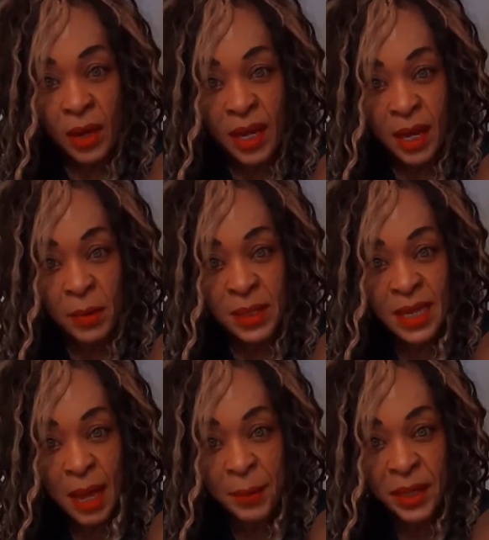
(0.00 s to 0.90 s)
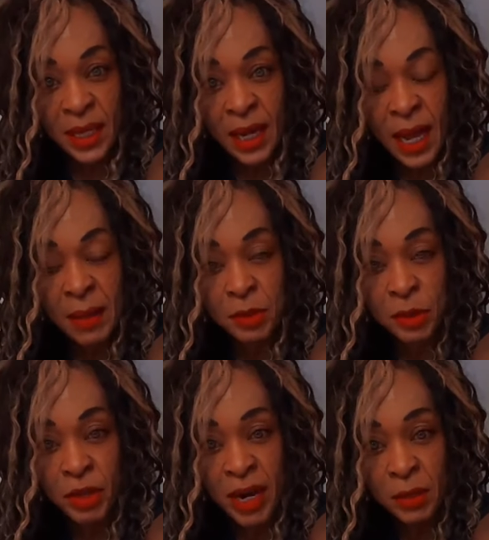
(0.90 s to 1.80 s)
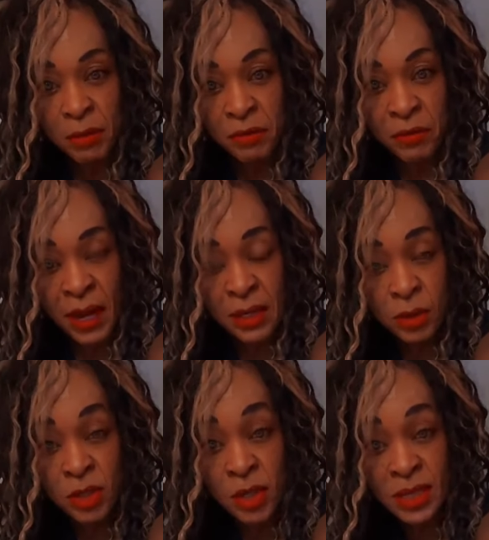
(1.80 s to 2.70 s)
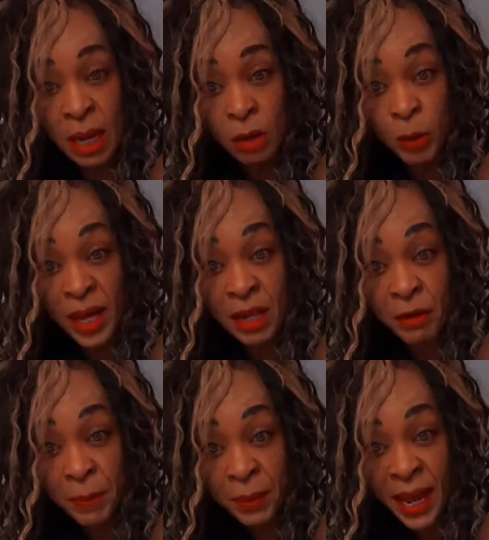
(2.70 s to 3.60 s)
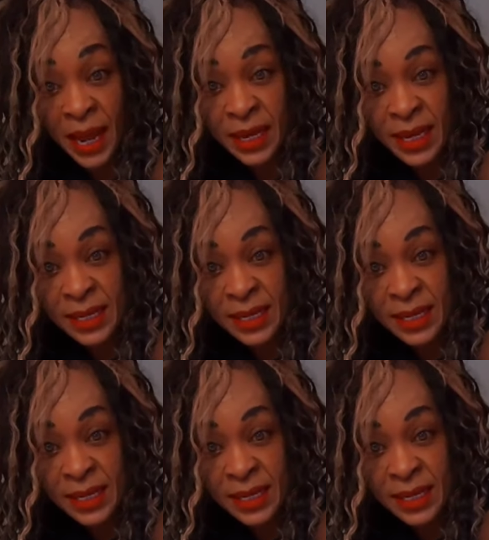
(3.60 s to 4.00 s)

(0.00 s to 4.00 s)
okay what's happening i am trying to find to source out where the replay